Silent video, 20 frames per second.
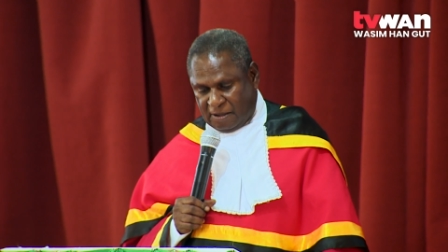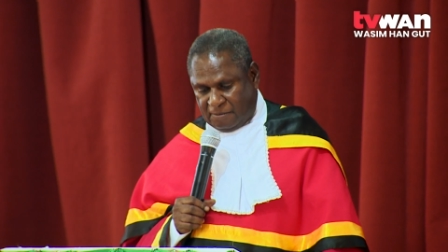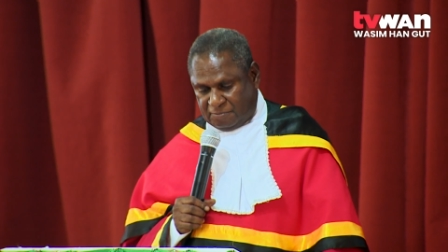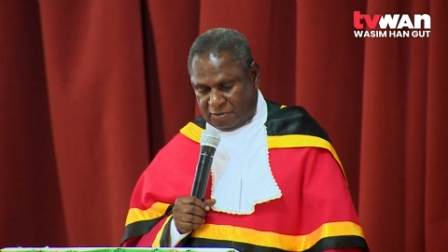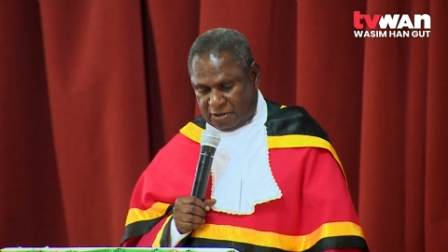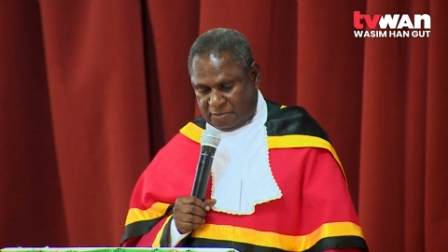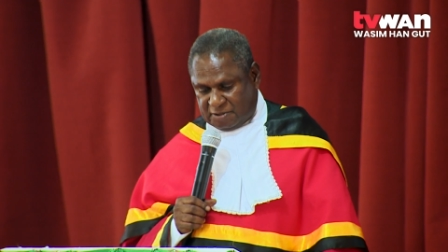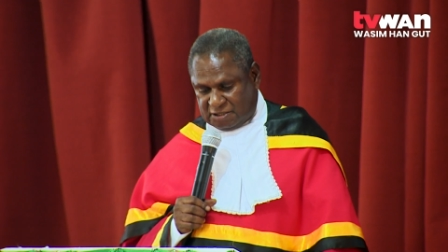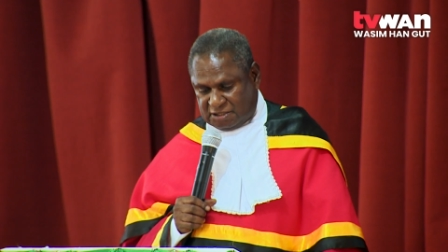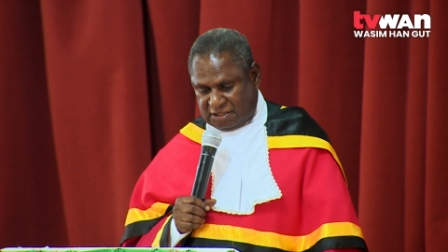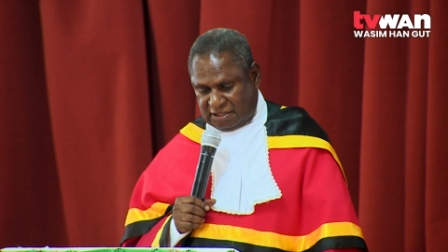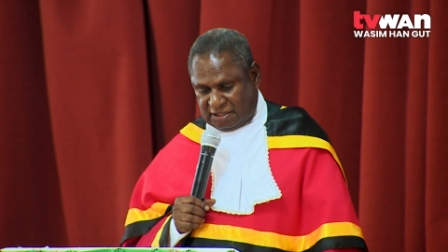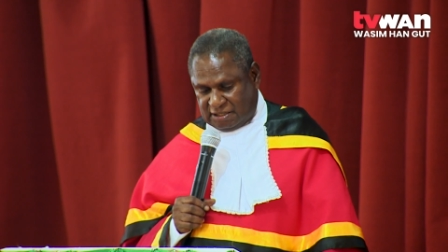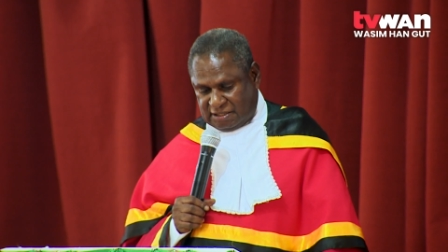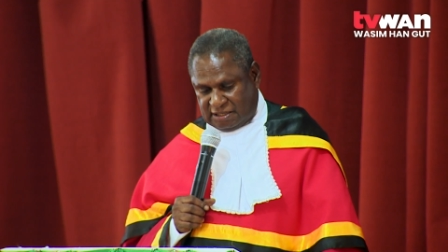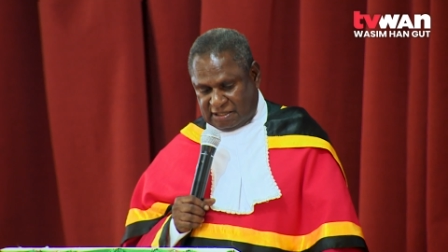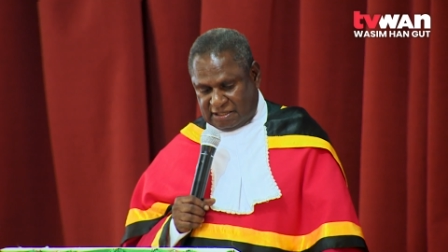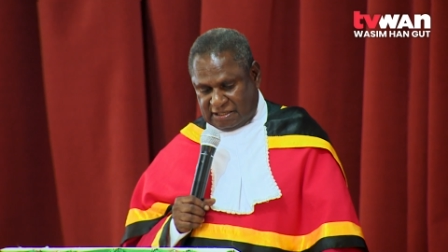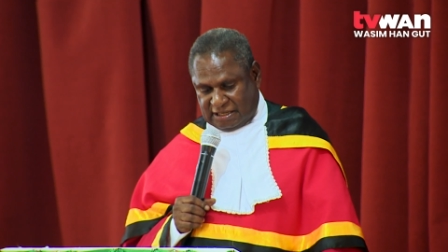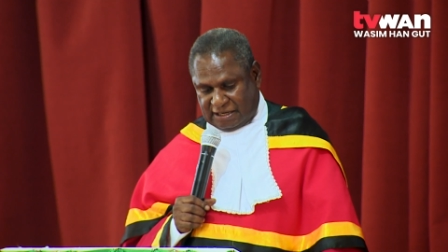promising
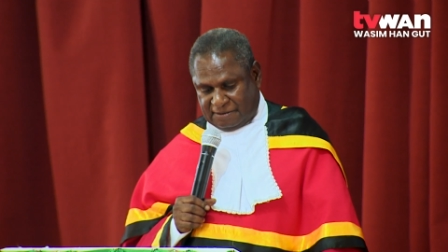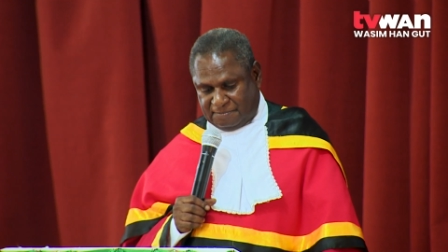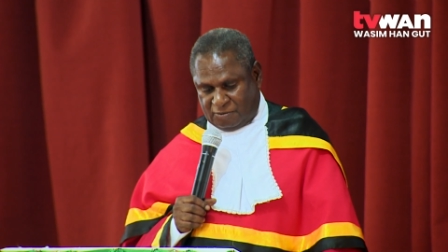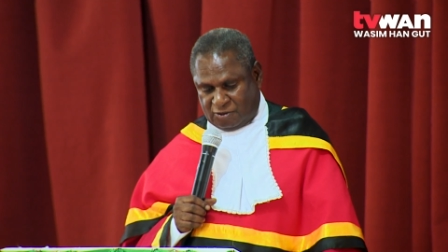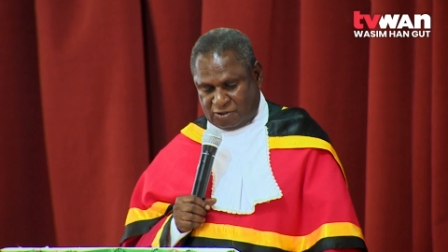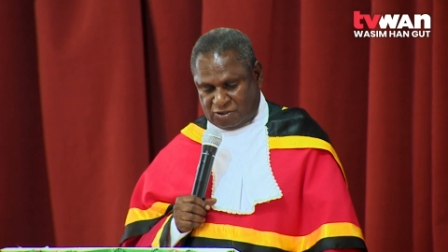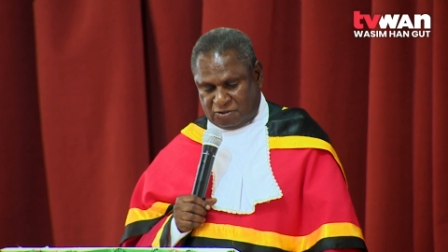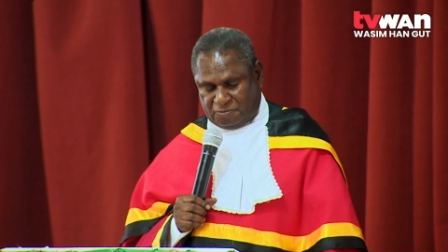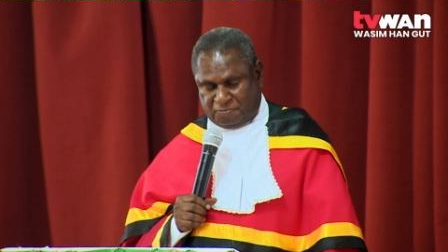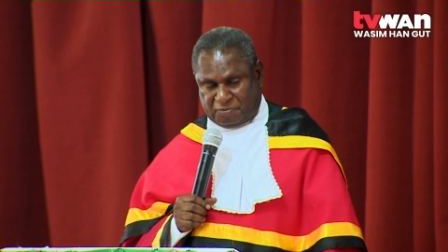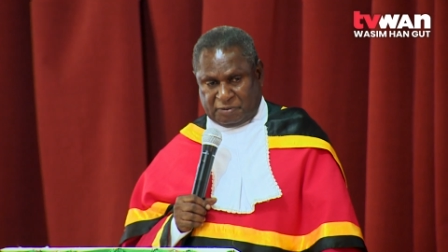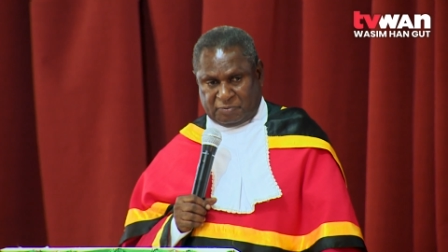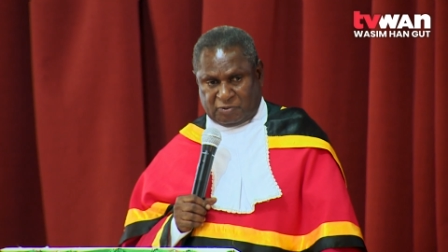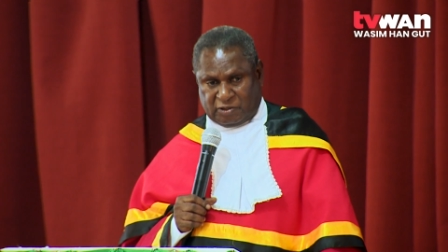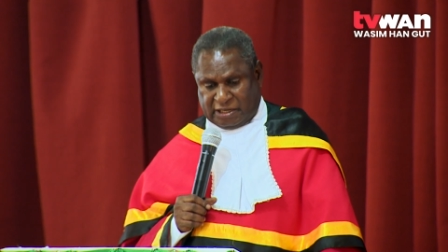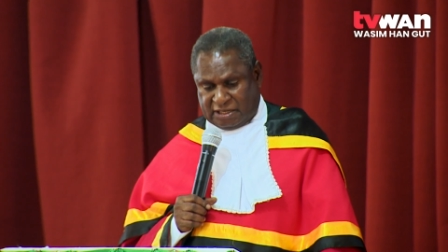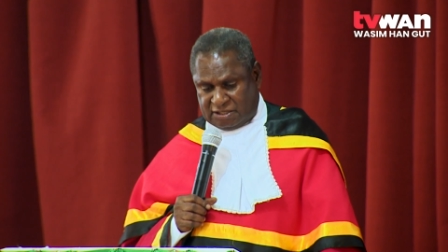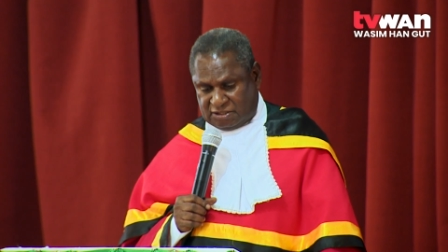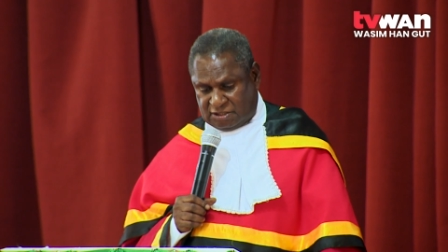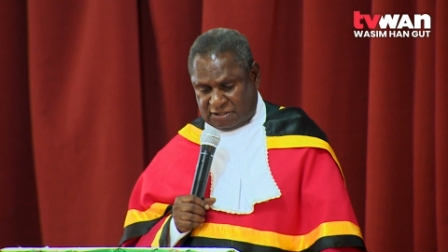in that more Supreme
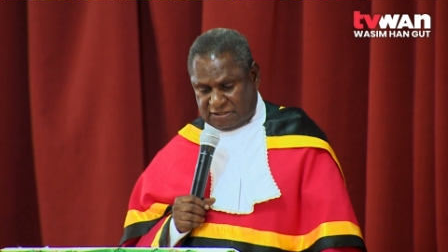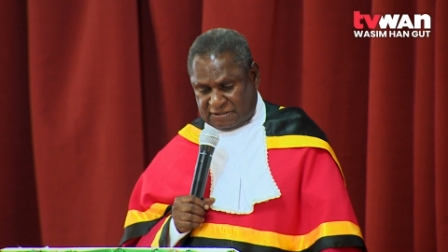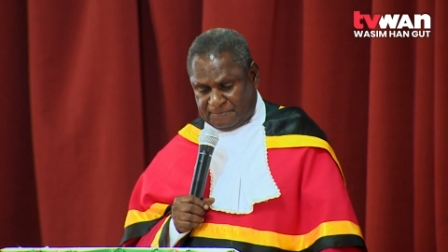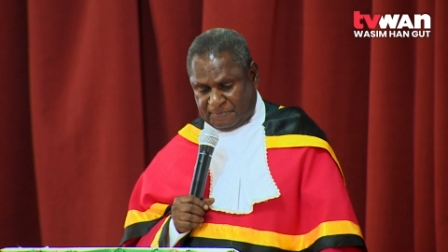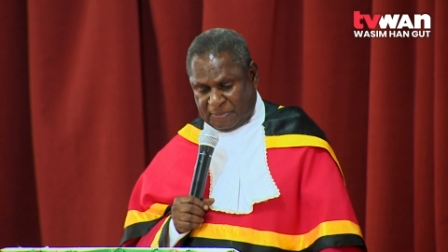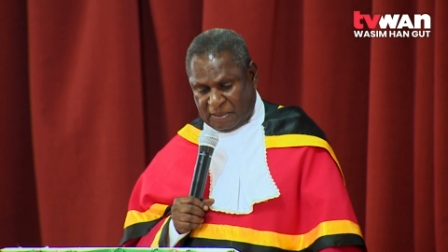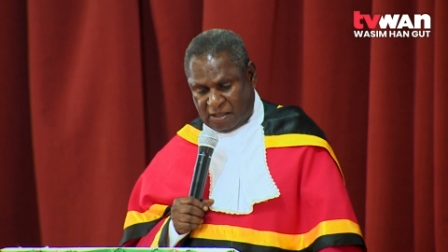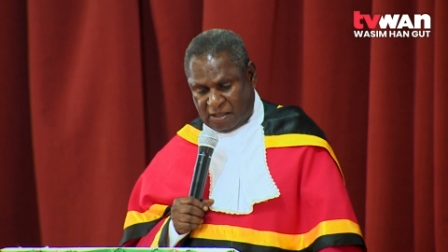cases